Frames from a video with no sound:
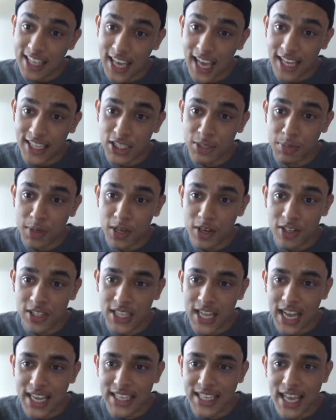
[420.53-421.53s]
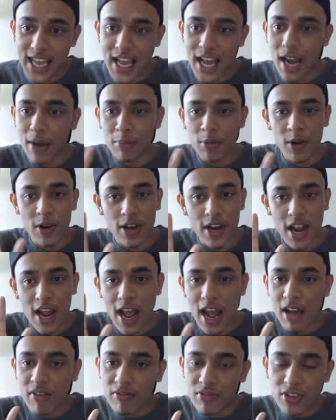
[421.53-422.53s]
can't speak on that yet. I'm gonna
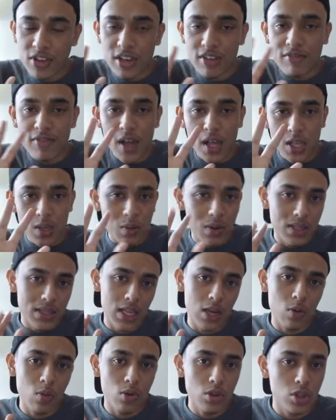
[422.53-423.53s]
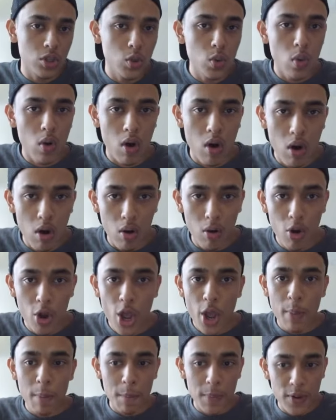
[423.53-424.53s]
have to evaluate that with you all
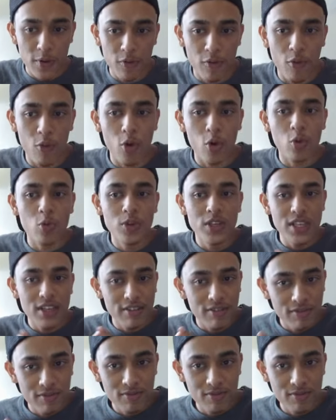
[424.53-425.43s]
before we